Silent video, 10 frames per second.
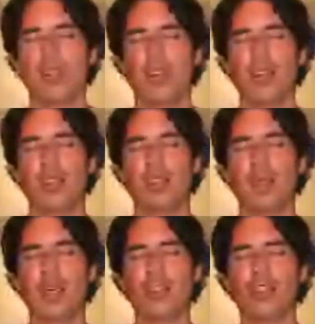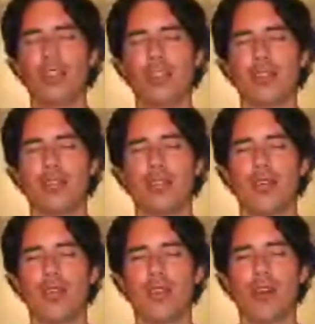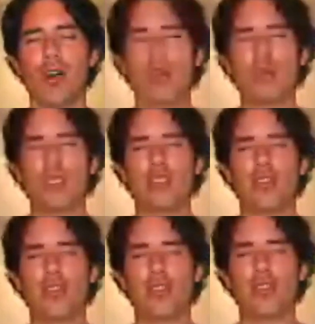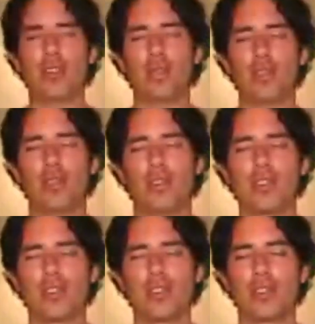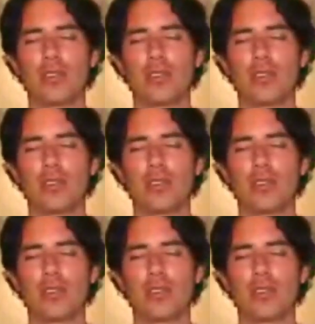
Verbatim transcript: in the expansion of the heartbeat of the cosmos.